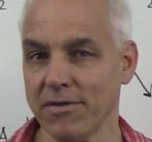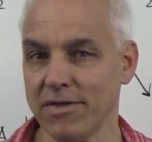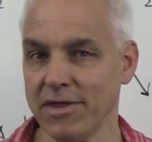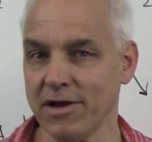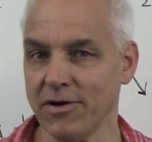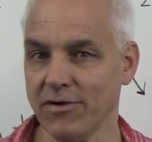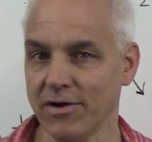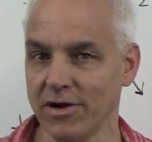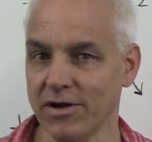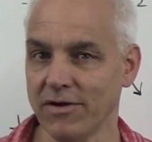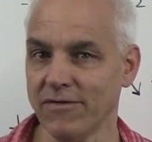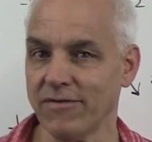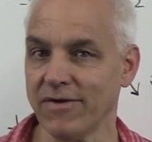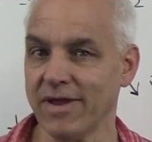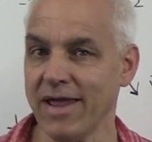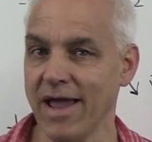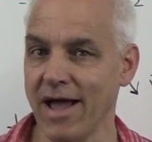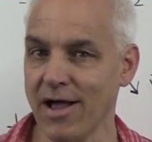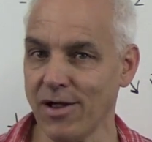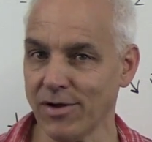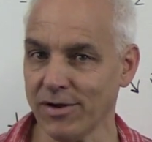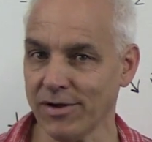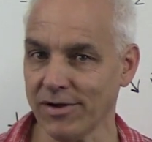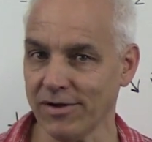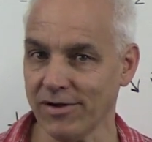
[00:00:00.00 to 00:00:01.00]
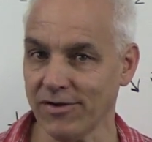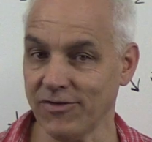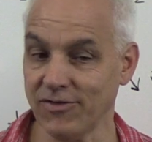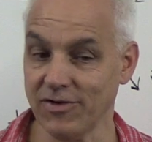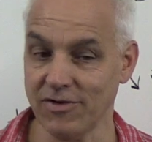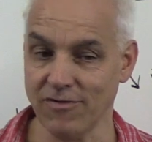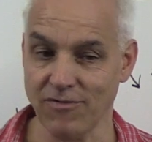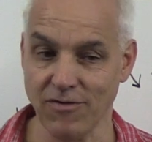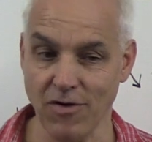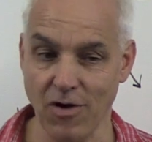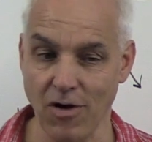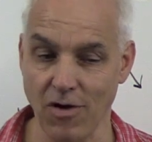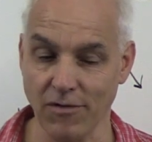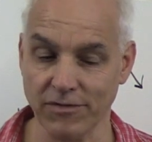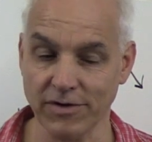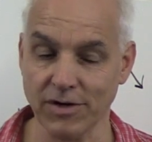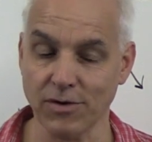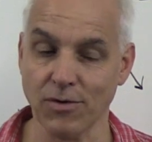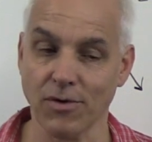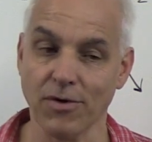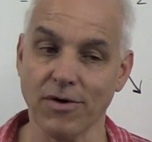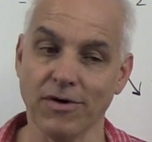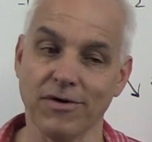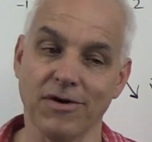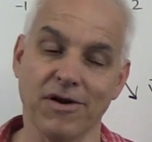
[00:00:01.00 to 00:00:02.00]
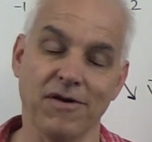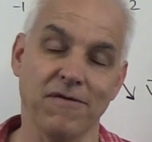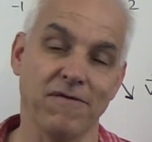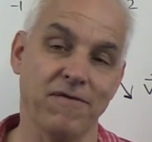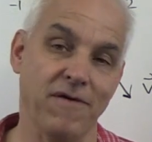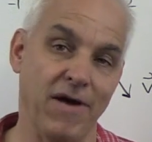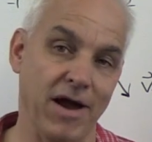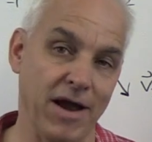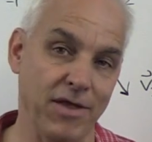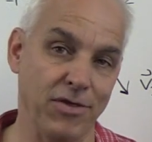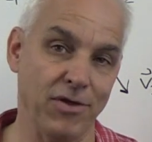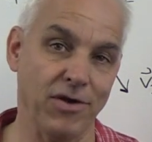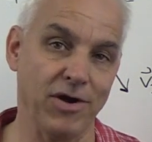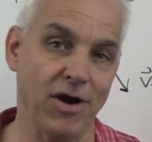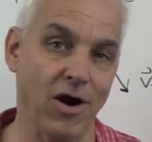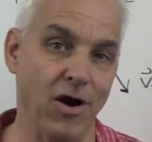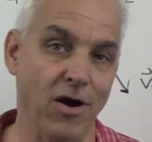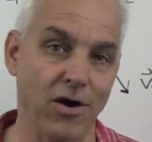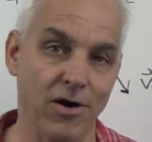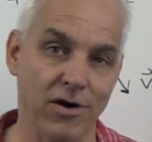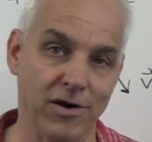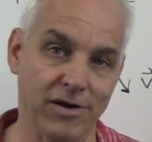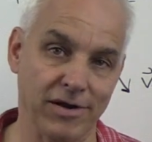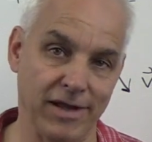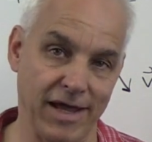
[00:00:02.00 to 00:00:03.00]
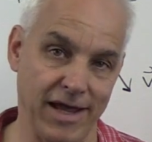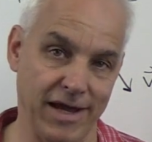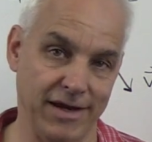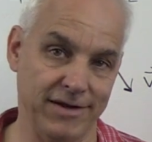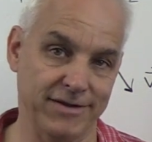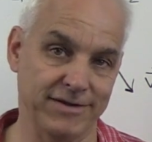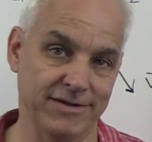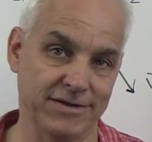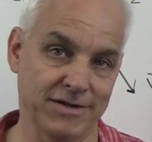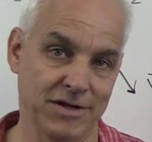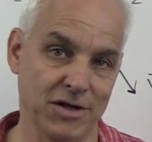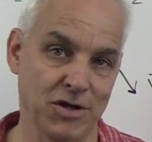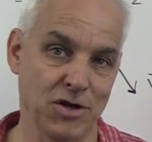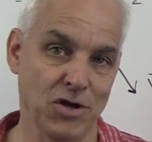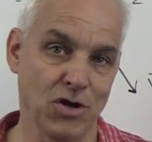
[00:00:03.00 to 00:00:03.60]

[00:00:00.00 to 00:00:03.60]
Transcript: theory of calculus involved in order to define the arc lengths